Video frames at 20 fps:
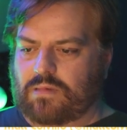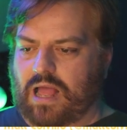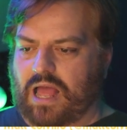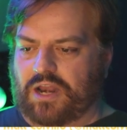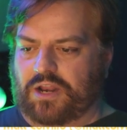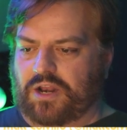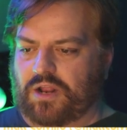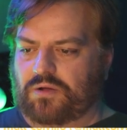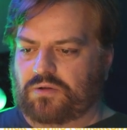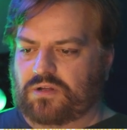
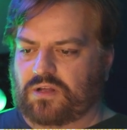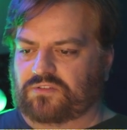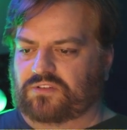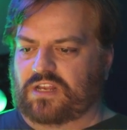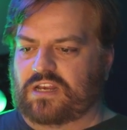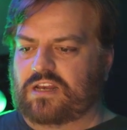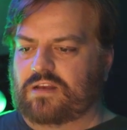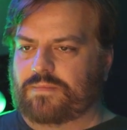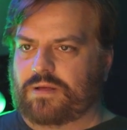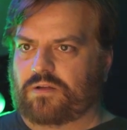I don't know, because
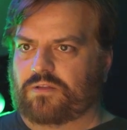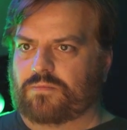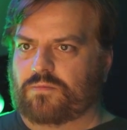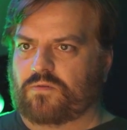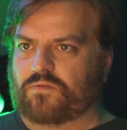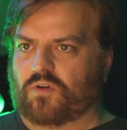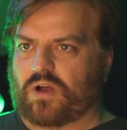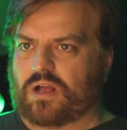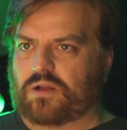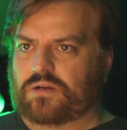they need to be able to
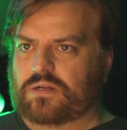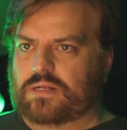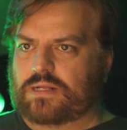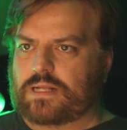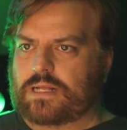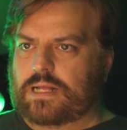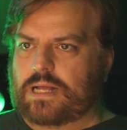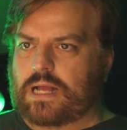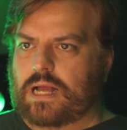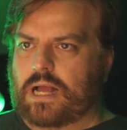move
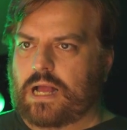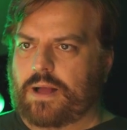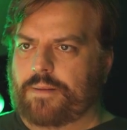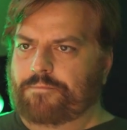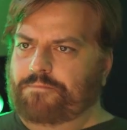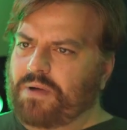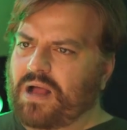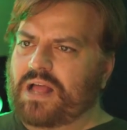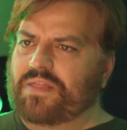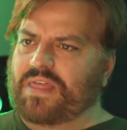
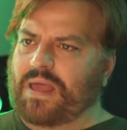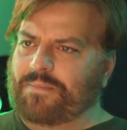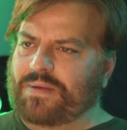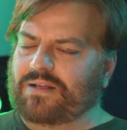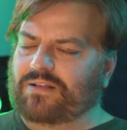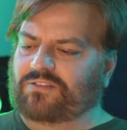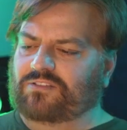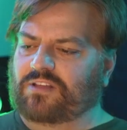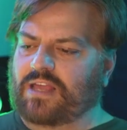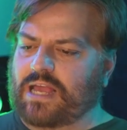around. But that
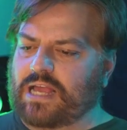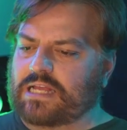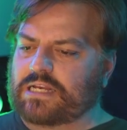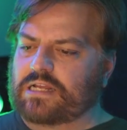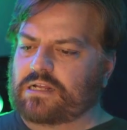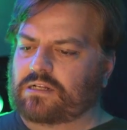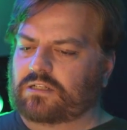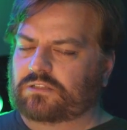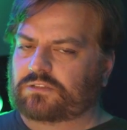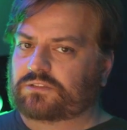being said,